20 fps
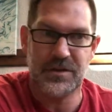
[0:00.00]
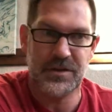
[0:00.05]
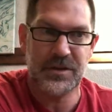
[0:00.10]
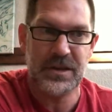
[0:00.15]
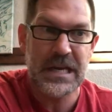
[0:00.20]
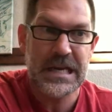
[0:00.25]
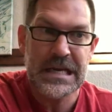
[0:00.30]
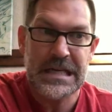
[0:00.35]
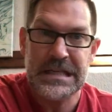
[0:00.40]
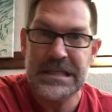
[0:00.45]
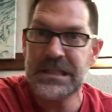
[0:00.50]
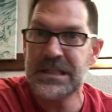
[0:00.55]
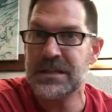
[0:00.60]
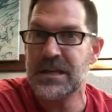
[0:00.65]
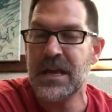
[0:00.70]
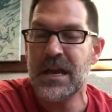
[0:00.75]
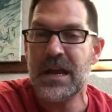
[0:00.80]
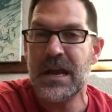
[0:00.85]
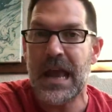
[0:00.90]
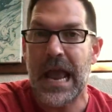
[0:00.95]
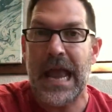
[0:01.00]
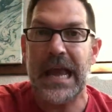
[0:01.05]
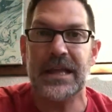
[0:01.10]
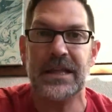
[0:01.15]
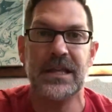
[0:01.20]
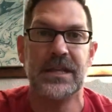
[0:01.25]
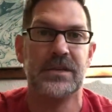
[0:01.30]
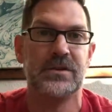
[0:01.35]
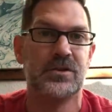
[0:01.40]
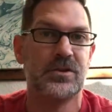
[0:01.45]
things
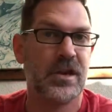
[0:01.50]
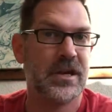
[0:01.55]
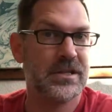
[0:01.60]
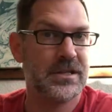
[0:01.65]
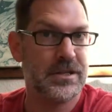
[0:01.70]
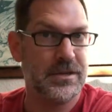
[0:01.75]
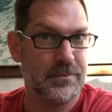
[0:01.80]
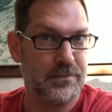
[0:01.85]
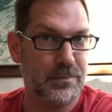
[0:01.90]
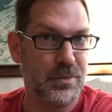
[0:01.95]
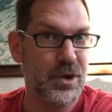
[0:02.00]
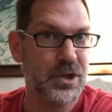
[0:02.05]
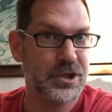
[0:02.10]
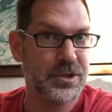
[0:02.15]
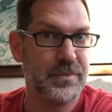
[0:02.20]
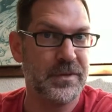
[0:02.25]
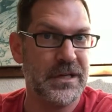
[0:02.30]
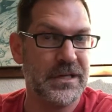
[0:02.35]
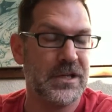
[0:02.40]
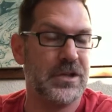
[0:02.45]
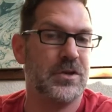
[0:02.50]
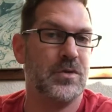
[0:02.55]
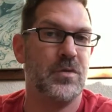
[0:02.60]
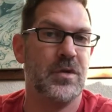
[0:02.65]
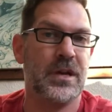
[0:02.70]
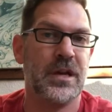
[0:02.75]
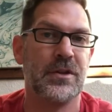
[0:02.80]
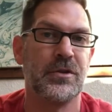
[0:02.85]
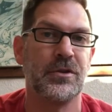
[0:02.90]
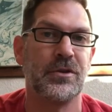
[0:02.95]
and then tries to push me into
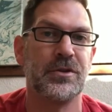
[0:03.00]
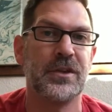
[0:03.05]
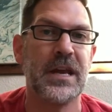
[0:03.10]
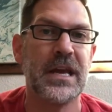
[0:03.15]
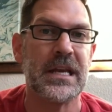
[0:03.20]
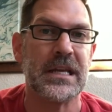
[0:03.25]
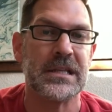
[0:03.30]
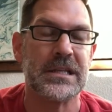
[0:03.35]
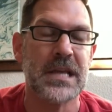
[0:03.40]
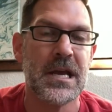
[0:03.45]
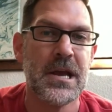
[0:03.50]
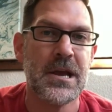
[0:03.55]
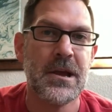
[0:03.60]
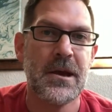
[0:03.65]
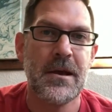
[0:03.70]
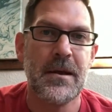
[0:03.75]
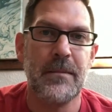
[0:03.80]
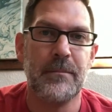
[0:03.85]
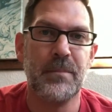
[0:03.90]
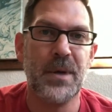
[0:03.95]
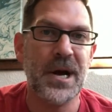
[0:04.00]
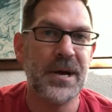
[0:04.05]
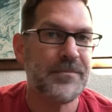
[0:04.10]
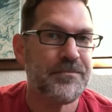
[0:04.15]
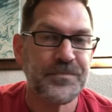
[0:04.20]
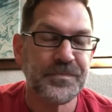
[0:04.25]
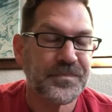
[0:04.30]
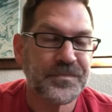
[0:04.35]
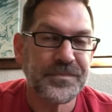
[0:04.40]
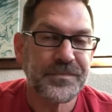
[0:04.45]
doing other things,
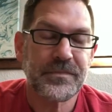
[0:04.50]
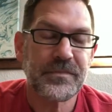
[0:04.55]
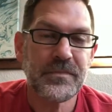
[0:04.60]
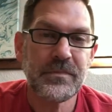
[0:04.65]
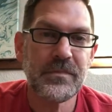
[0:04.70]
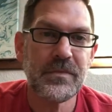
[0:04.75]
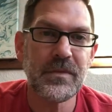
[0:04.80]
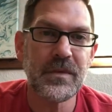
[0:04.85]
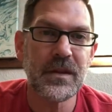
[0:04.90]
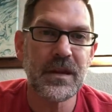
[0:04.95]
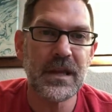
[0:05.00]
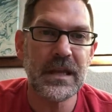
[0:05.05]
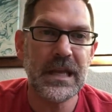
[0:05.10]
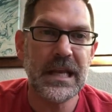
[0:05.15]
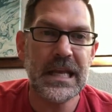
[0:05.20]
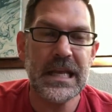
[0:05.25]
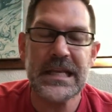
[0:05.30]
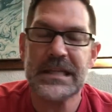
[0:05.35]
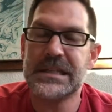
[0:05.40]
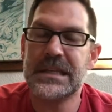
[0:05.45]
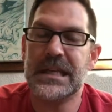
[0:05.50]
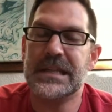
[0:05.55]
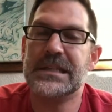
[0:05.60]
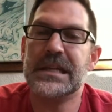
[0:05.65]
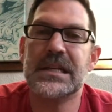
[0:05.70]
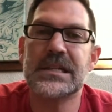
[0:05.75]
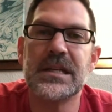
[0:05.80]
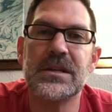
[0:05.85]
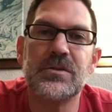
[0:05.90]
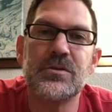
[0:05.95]
but it, it
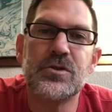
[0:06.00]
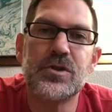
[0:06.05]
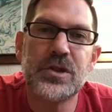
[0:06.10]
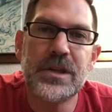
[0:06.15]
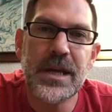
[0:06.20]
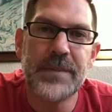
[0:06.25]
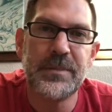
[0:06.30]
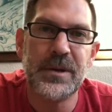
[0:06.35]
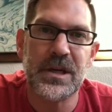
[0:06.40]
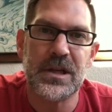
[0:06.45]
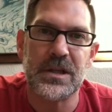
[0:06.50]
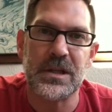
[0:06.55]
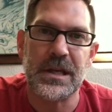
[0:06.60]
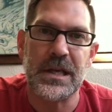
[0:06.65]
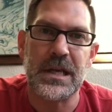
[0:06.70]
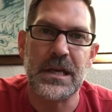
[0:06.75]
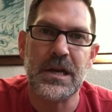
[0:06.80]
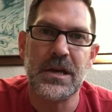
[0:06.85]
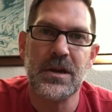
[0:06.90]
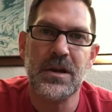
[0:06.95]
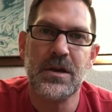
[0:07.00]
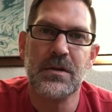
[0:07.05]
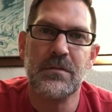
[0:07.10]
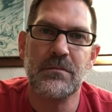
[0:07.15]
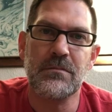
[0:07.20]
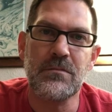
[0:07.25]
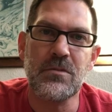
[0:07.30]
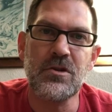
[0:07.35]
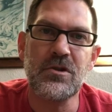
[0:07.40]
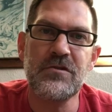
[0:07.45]
doesn't typically
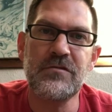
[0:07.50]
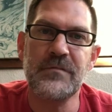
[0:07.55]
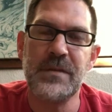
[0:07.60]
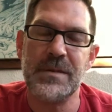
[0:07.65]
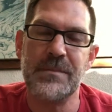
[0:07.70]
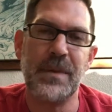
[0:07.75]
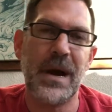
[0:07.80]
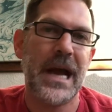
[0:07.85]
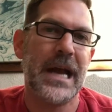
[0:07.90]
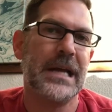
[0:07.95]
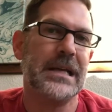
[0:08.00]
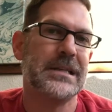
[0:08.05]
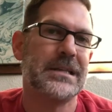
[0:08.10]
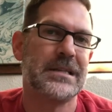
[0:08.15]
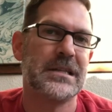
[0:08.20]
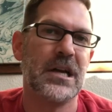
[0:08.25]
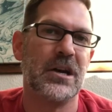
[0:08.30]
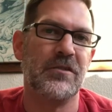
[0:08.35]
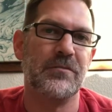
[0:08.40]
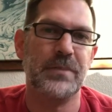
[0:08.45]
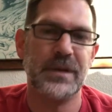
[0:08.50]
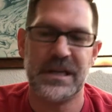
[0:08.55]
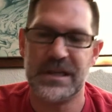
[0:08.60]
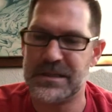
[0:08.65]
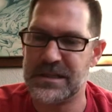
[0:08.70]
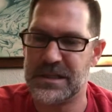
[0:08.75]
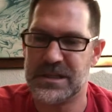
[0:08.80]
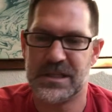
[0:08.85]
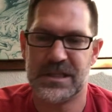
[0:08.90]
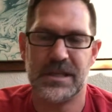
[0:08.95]
move me by itself
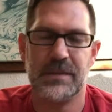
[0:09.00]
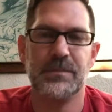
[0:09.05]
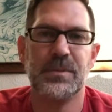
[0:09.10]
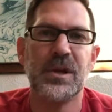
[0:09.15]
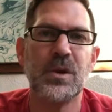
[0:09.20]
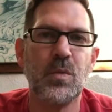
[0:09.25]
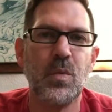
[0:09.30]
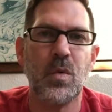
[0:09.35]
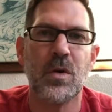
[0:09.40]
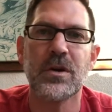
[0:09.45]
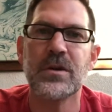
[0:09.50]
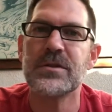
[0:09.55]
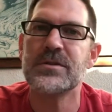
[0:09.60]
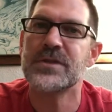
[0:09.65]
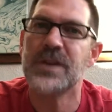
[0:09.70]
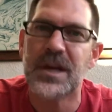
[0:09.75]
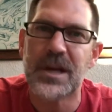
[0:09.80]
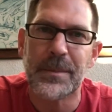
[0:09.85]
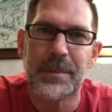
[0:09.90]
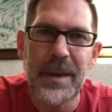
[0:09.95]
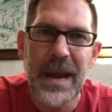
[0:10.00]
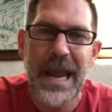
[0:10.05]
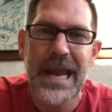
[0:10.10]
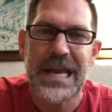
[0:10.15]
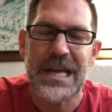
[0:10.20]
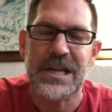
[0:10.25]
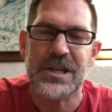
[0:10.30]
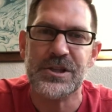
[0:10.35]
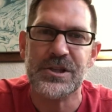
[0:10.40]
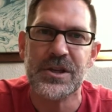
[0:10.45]
because it's simply words on a
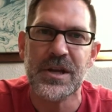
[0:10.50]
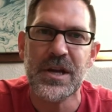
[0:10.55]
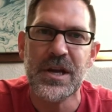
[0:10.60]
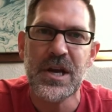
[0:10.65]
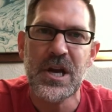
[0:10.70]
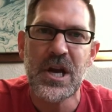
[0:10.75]
page.